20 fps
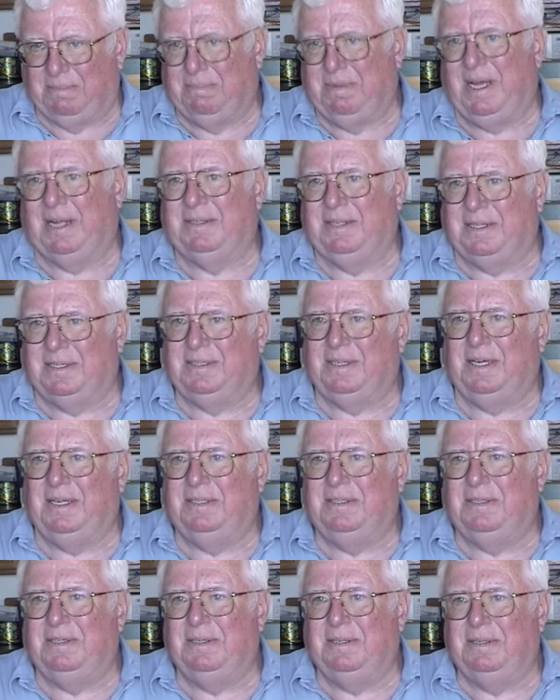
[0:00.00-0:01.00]
getting back to the
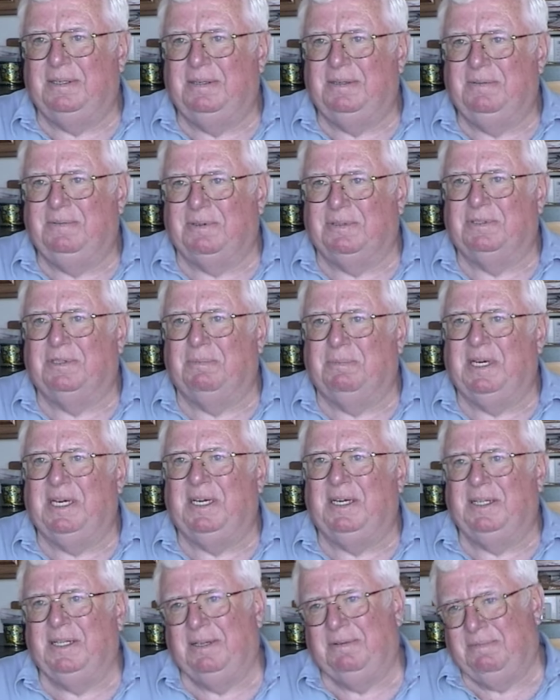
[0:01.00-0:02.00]
States on the 1st of
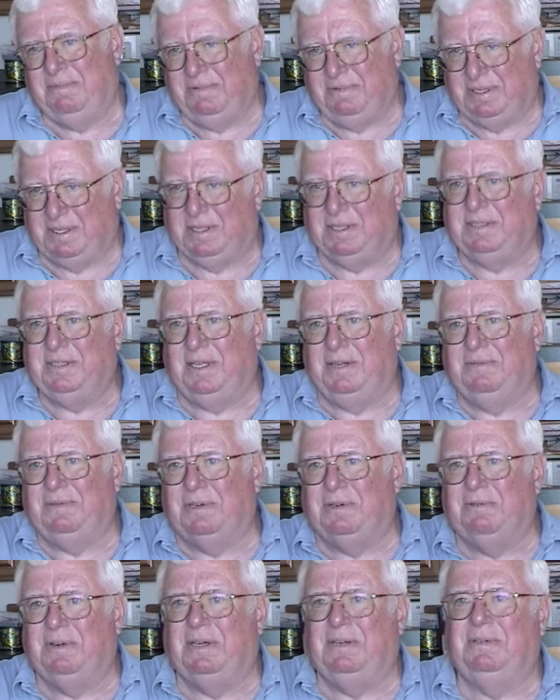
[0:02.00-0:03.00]
May and then with this
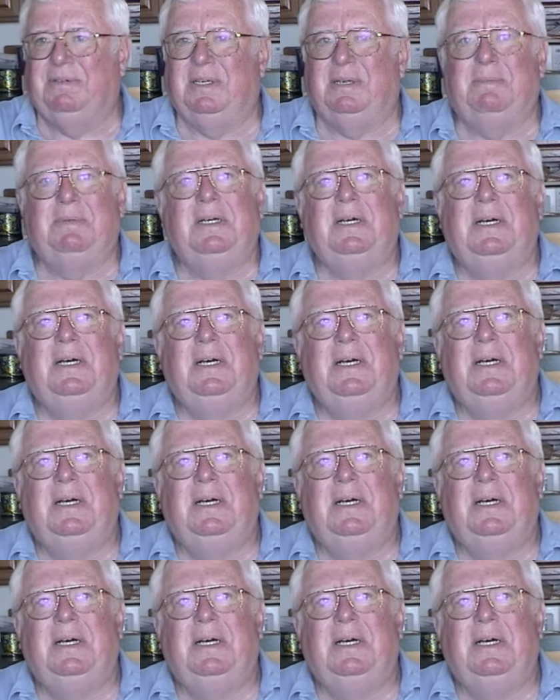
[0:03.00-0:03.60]
thing for a round trip.